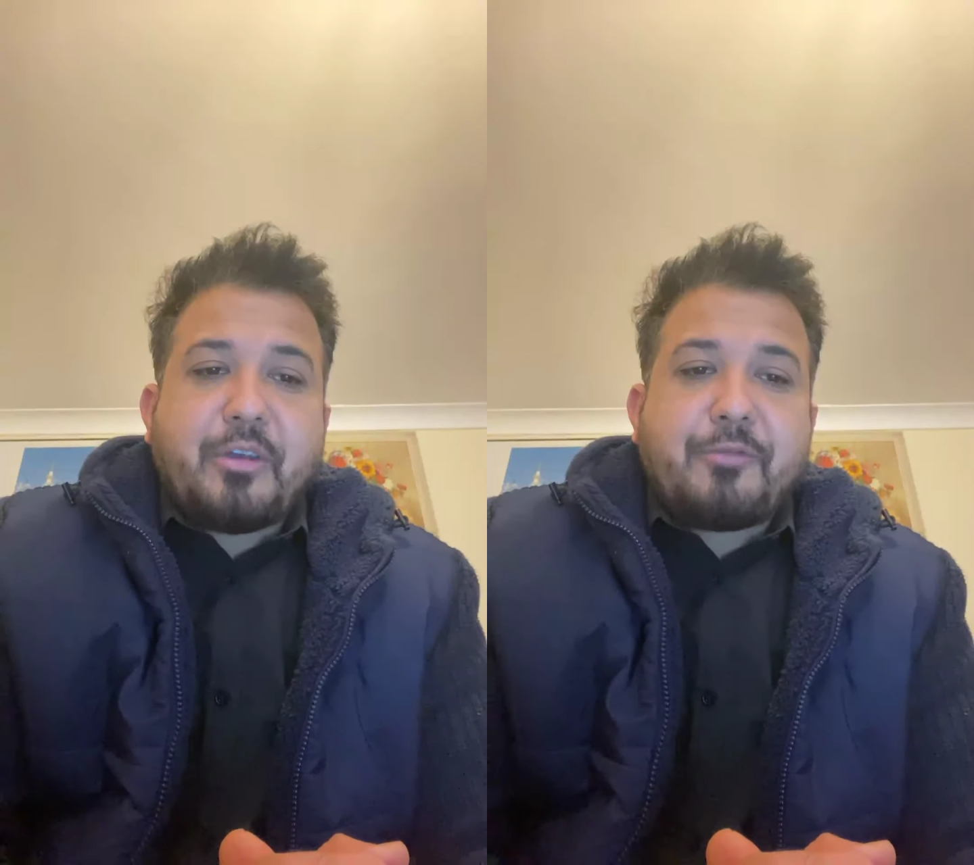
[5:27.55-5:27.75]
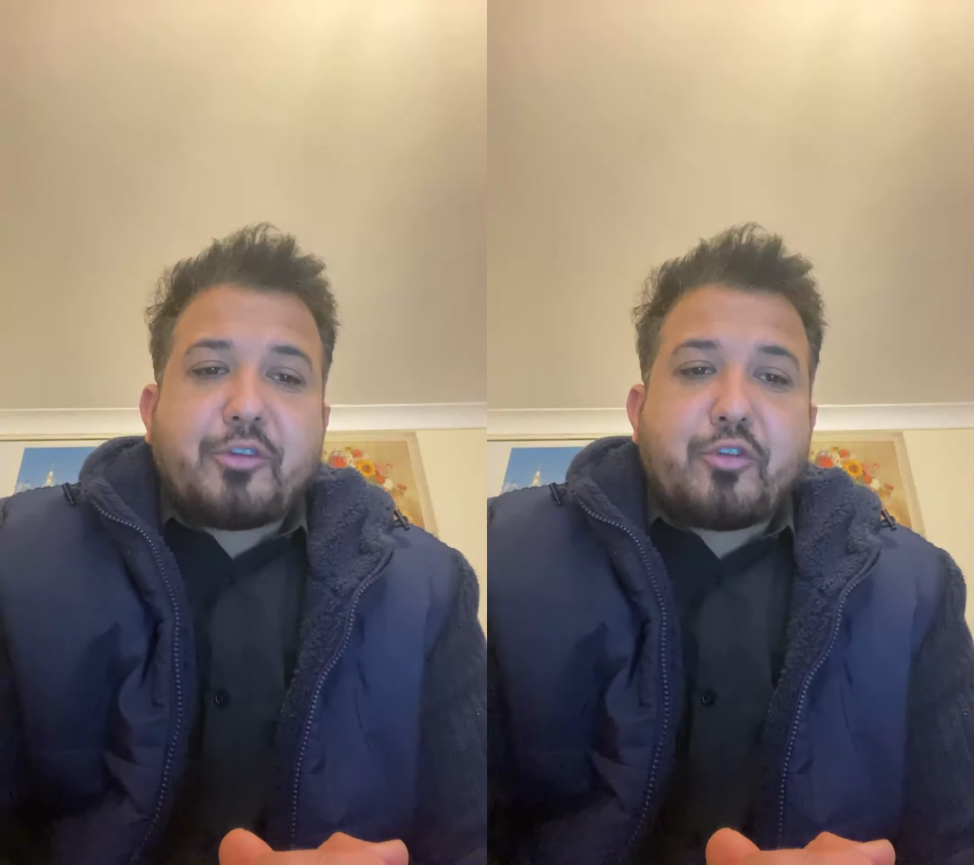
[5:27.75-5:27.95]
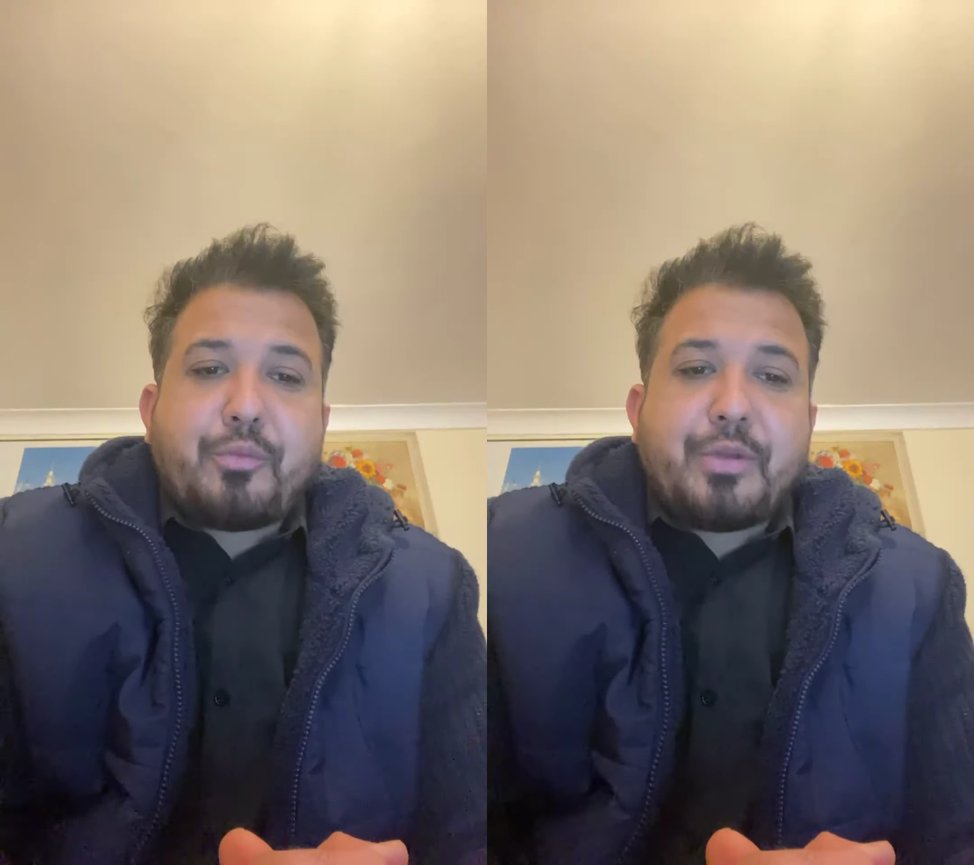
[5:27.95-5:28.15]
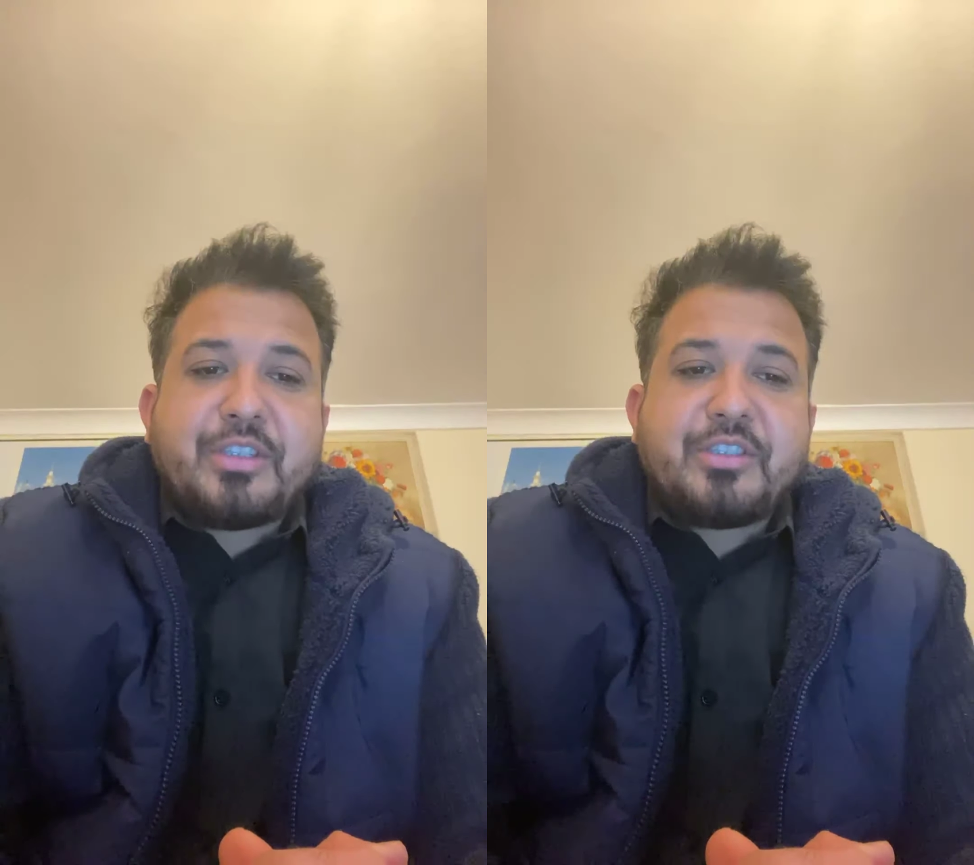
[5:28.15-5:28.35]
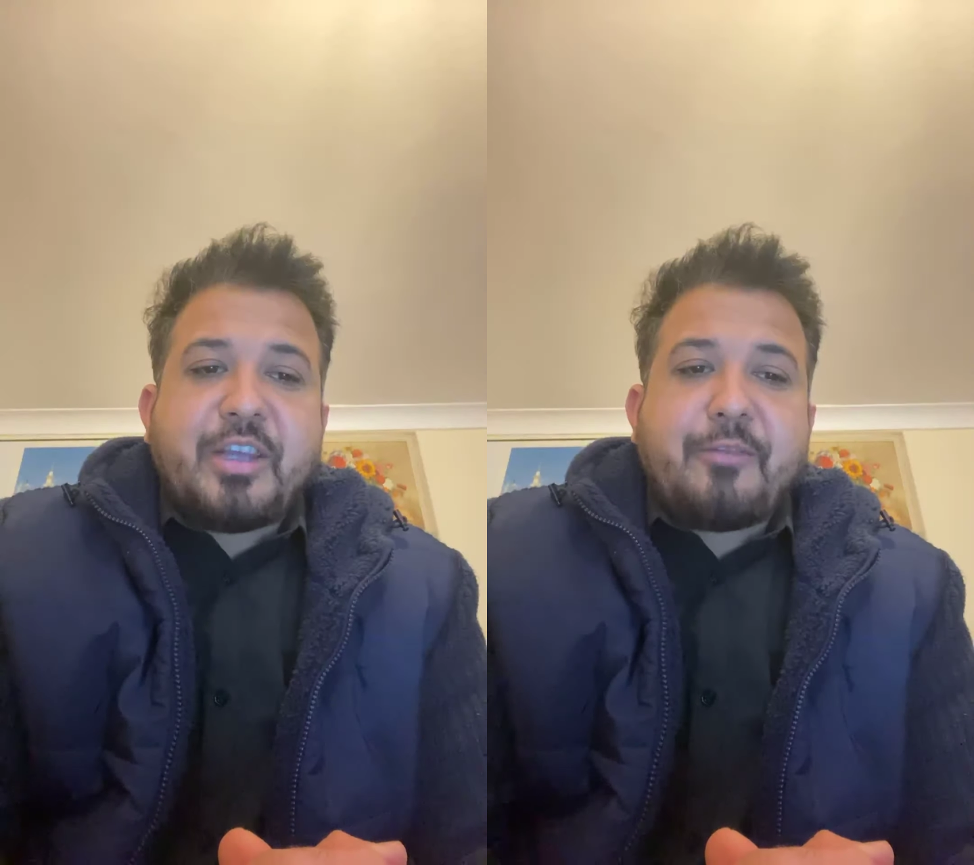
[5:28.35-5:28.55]
of the
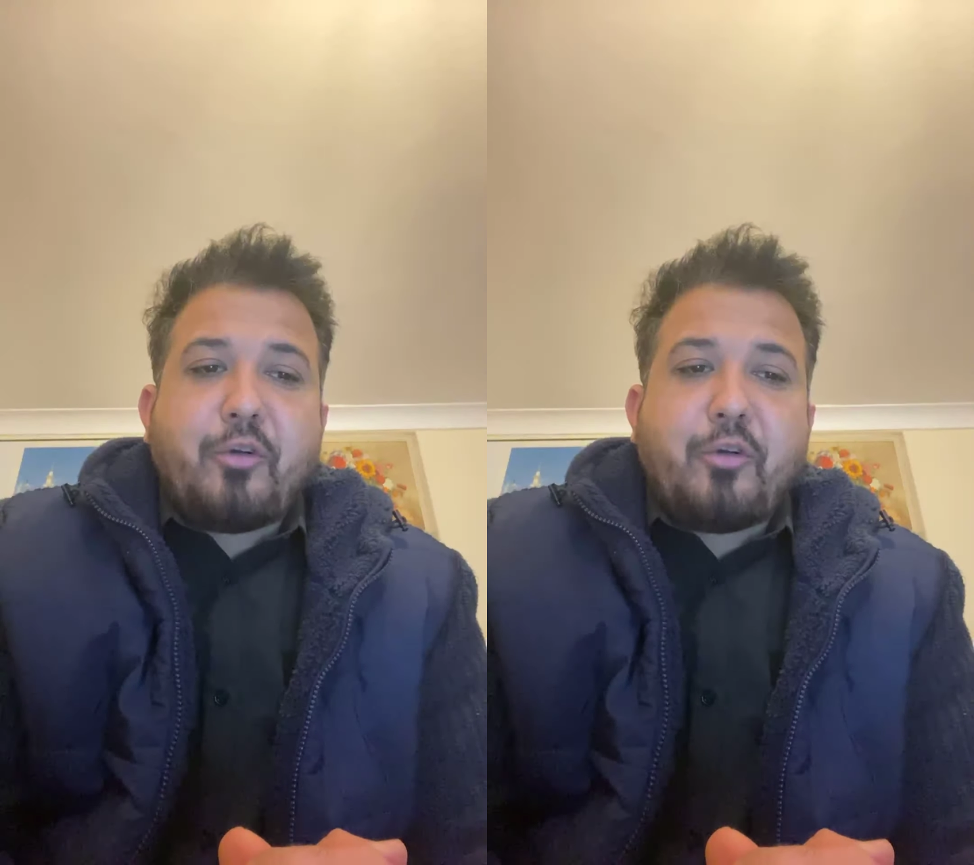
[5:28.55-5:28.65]
corporations have